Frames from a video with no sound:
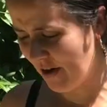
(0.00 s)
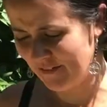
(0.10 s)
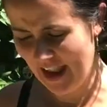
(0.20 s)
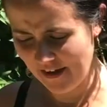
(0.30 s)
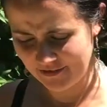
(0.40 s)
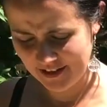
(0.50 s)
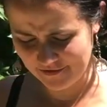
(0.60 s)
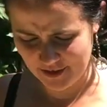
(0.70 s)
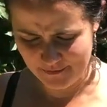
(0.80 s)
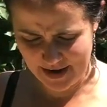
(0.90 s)
I've left them
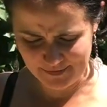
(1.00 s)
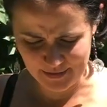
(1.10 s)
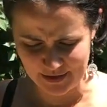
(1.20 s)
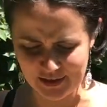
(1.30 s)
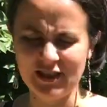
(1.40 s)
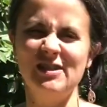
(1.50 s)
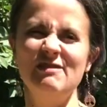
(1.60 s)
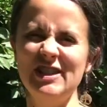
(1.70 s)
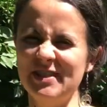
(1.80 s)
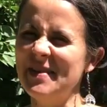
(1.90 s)
for a bit because there's
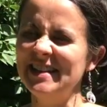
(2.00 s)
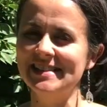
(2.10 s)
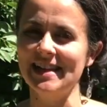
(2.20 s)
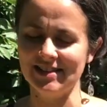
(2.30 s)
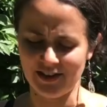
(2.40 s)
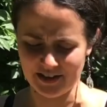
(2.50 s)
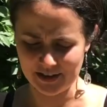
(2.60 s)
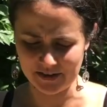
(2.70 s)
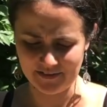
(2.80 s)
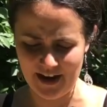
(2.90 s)
usually some insects on them,
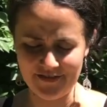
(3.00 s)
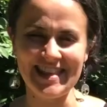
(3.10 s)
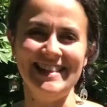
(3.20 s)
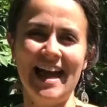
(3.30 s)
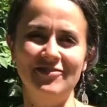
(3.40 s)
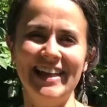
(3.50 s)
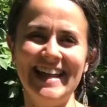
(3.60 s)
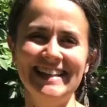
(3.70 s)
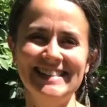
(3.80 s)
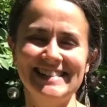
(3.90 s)
so I've left the
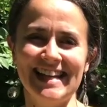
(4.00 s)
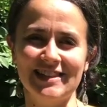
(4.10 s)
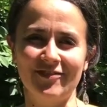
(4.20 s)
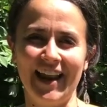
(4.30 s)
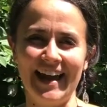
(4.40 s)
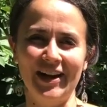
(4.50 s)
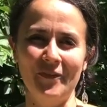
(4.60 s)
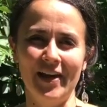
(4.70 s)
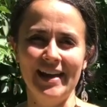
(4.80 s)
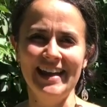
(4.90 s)
insects flying
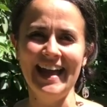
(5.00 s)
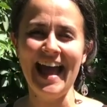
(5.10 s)
away.